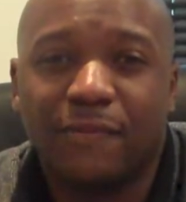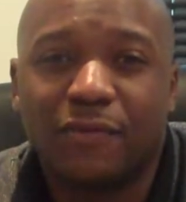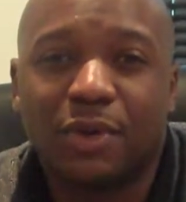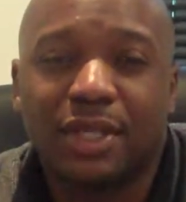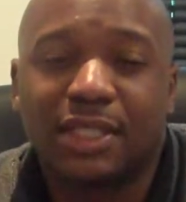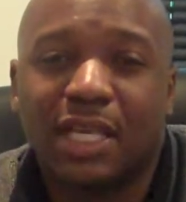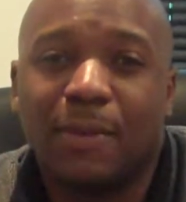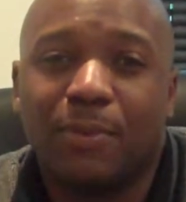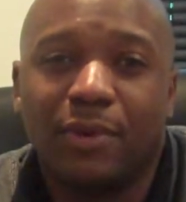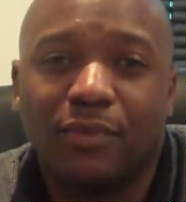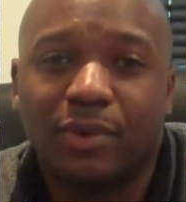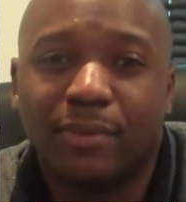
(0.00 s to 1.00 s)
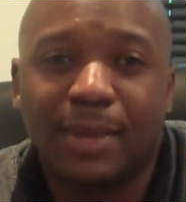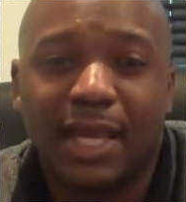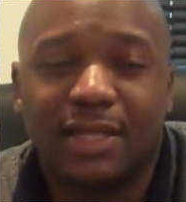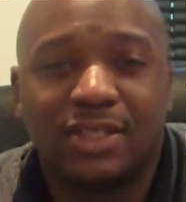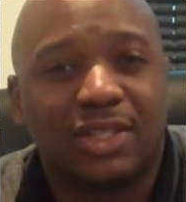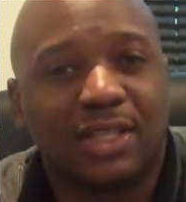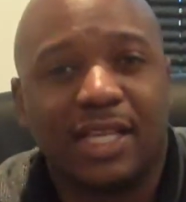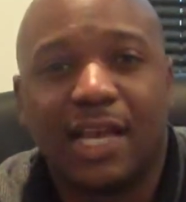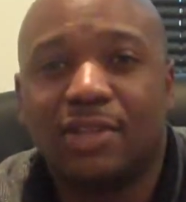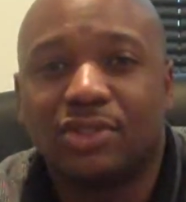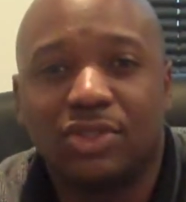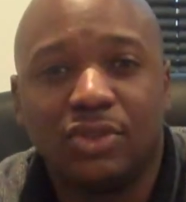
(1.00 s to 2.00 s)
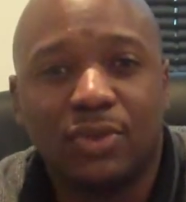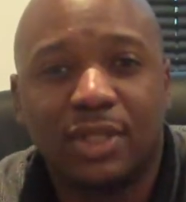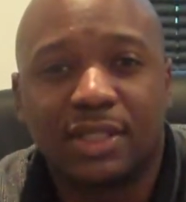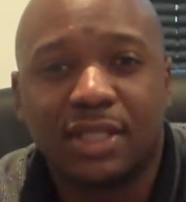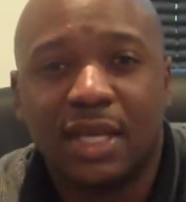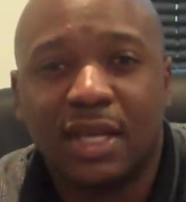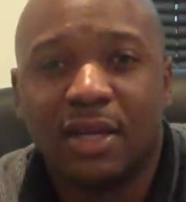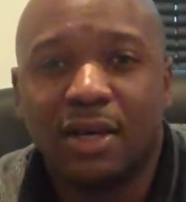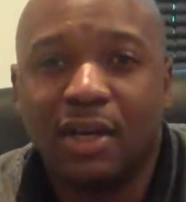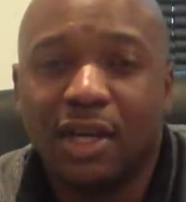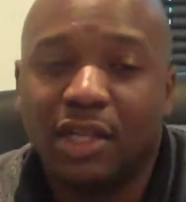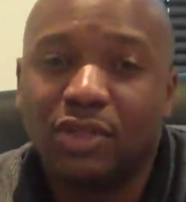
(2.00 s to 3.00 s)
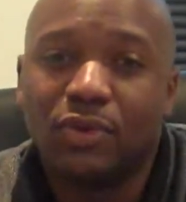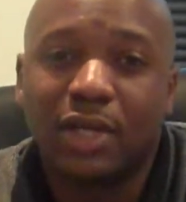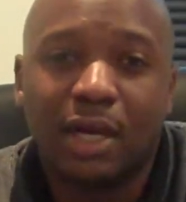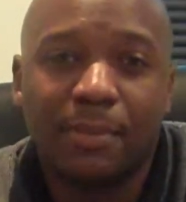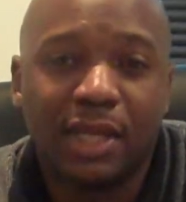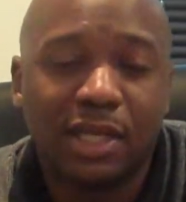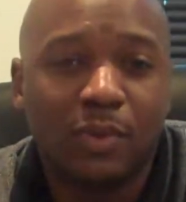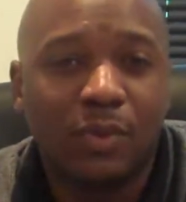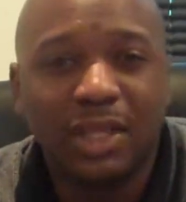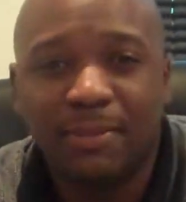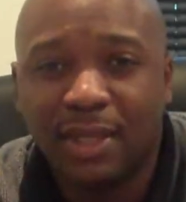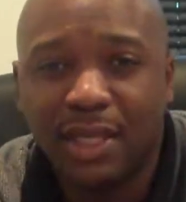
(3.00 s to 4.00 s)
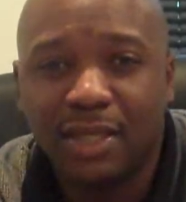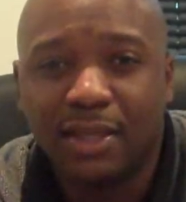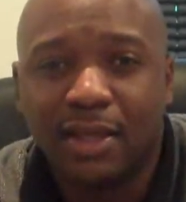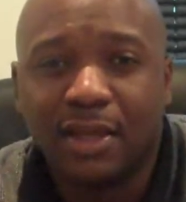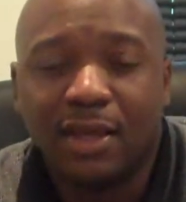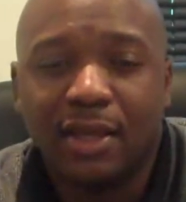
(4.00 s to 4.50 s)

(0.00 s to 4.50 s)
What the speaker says: For an example, if we're managing 1,000 units and you come in and we meet,